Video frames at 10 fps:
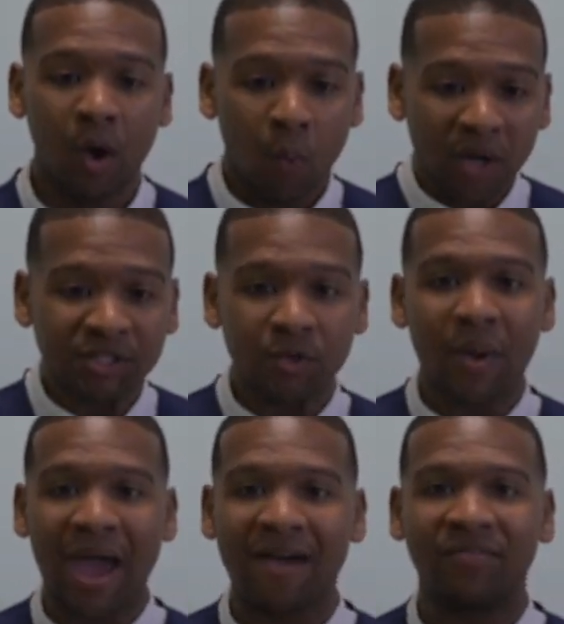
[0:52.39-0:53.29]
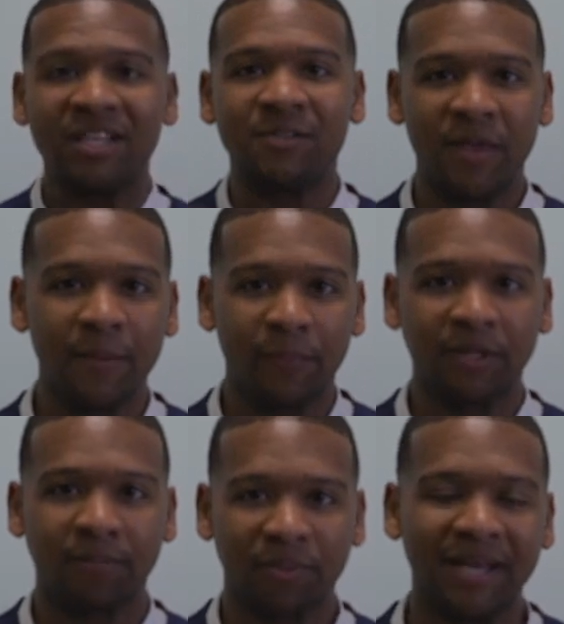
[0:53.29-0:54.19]
once you have these people
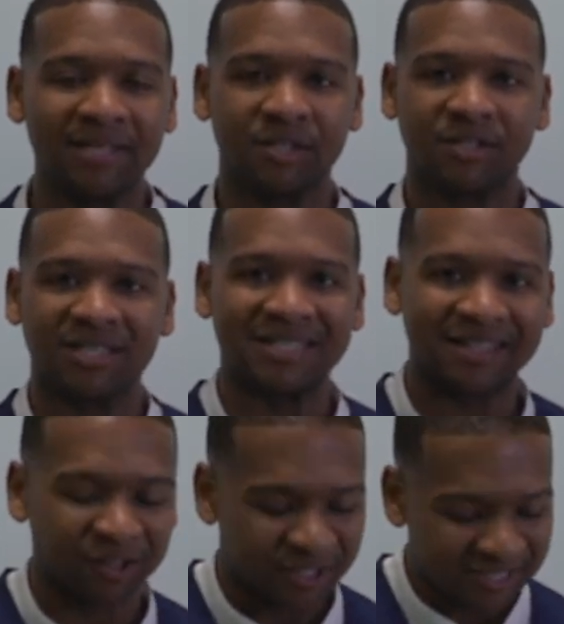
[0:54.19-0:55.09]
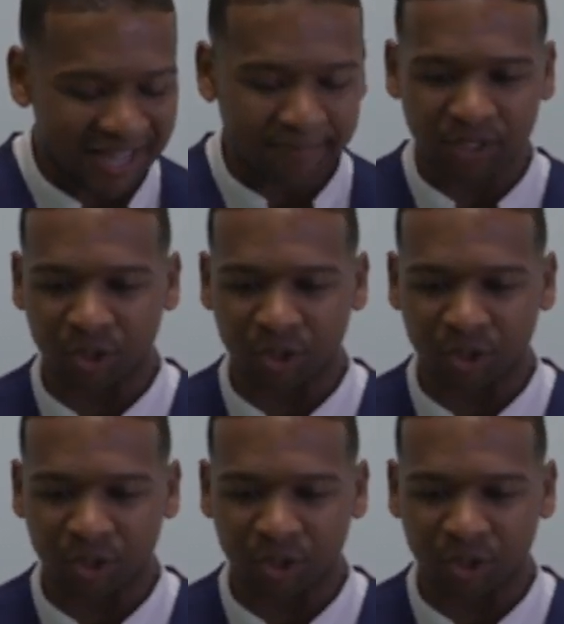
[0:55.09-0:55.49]
in place, there's steps,